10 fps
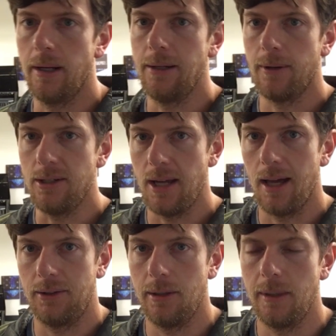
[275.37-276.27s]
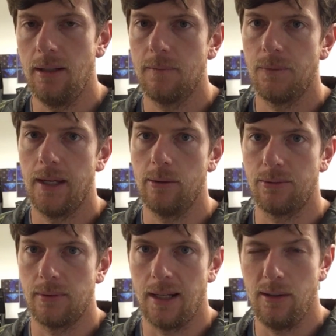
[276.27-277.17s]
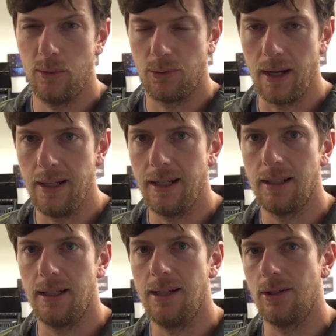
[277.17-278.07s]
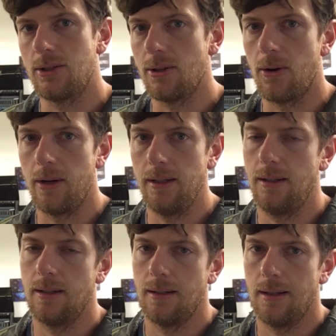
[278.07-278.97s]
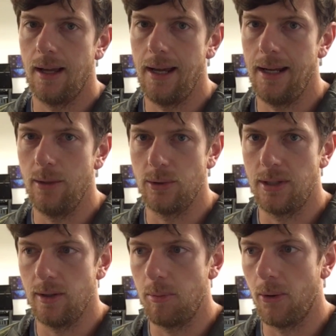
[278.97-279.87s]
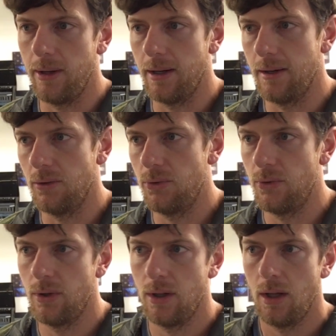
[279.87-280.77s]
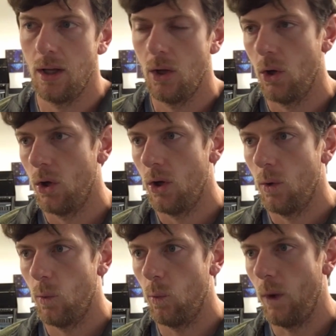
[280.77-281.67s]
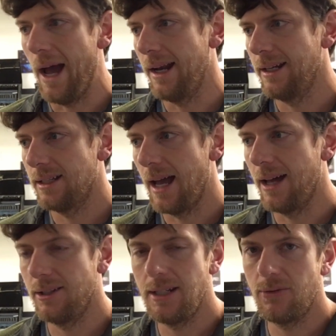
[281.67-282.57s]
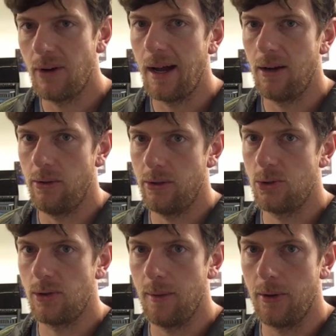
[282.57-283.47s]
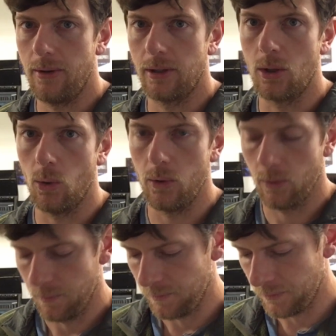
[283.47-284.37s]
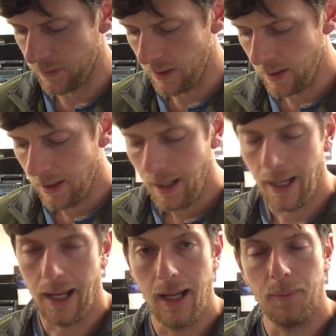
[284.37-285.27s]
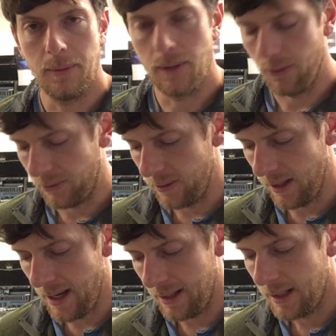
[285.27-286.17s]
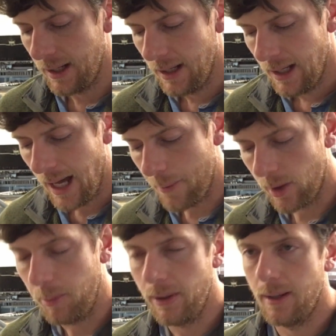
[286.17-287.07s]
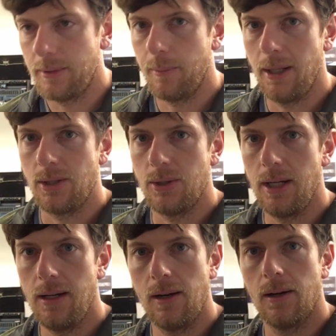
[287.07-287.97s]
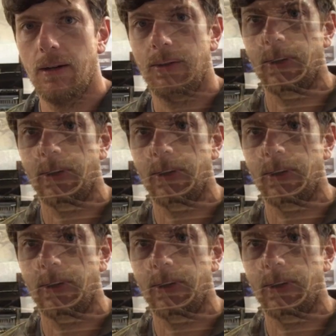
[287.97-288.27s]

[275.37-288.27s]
he reached out to me. He was ready to get the engine started, and it was to the point of how does he fire the distributor and the coil? And I helped him go through that. I'm going to put up some pictures here so